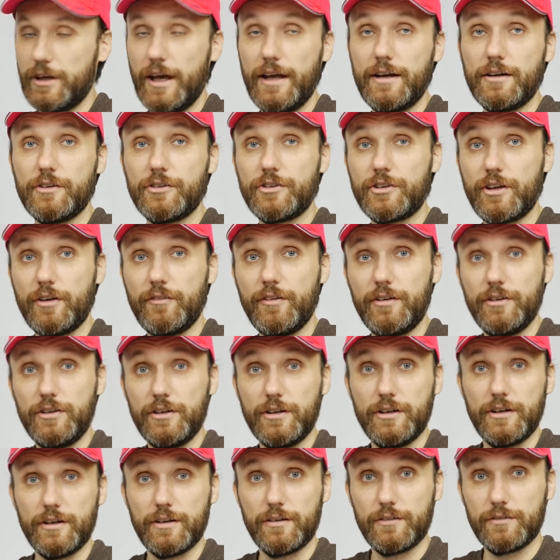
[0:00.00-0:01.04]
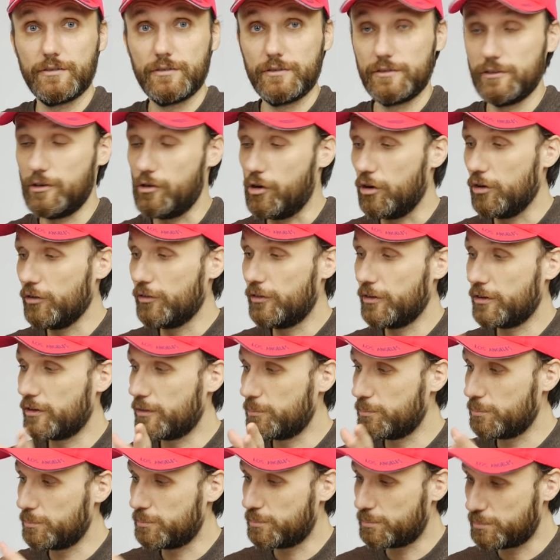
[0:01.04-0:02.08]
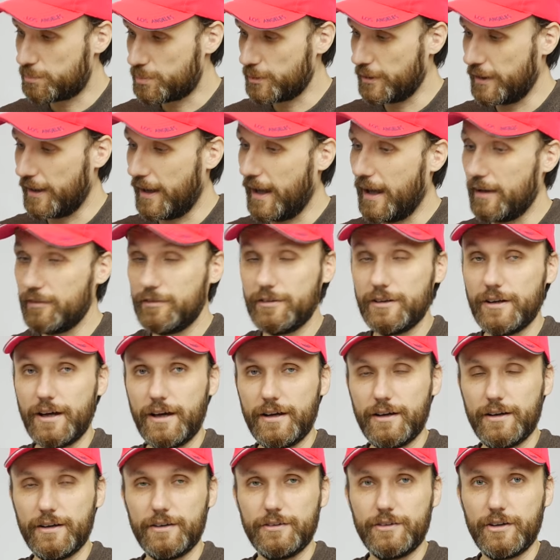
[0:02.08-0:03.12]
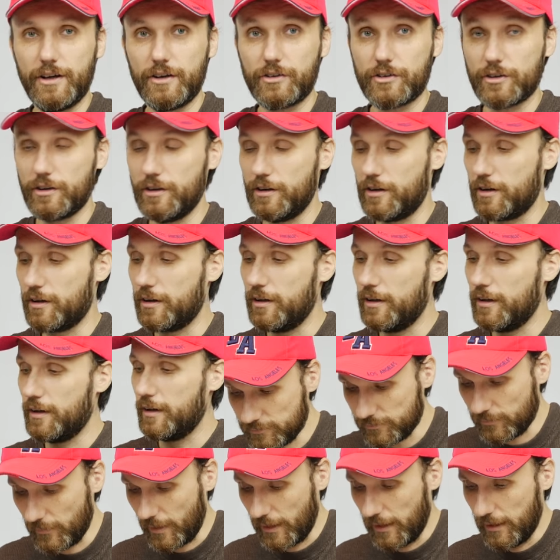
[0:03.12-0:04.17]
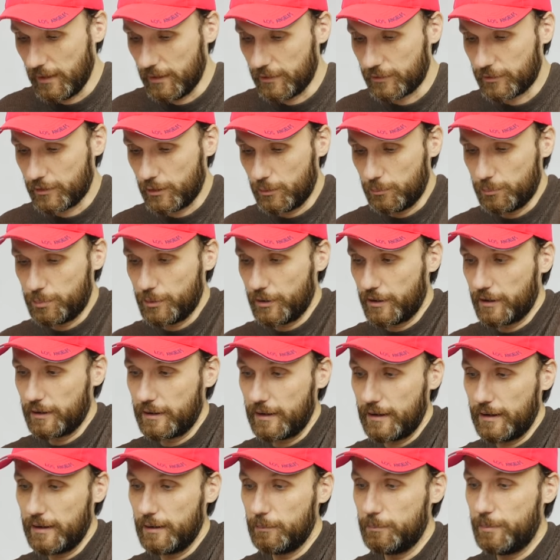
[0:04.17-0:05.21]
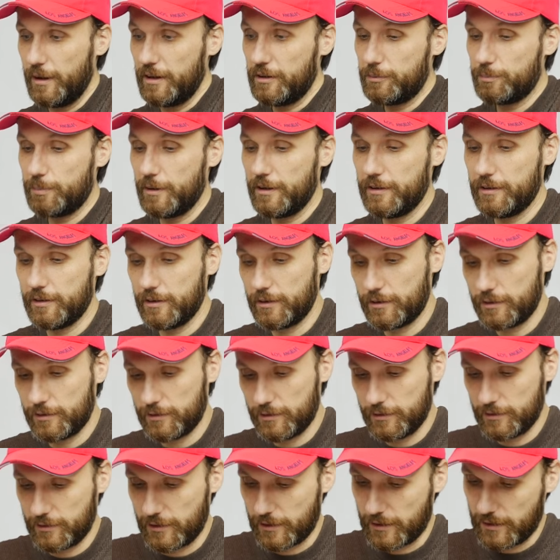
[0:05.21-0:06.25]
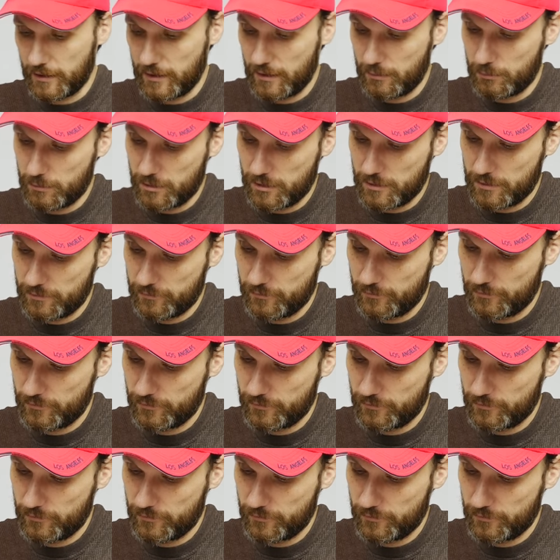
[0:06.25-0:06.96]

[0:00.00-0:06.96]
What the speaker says: Canon 7D, an older, pretty heavy DSLR. So I'm putting the base plate here on the camera.